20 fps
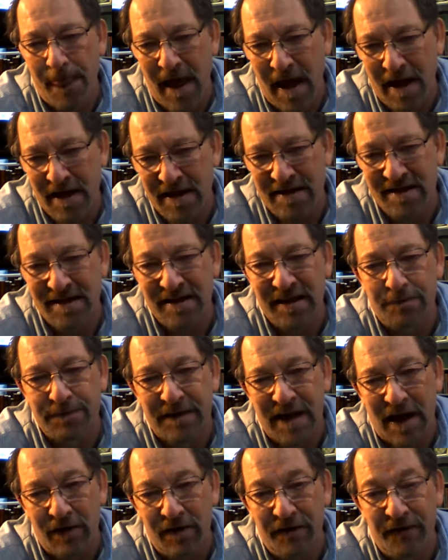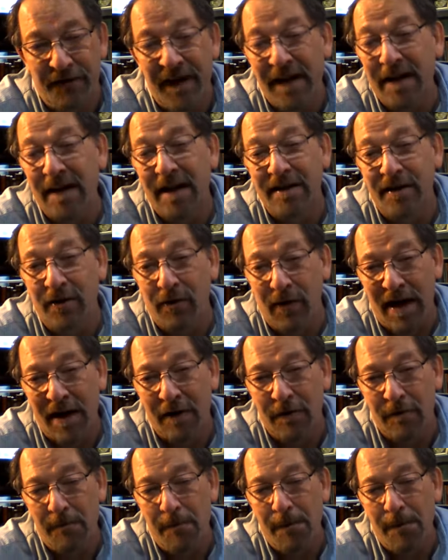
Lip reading: and it slipped out and fell on the ground.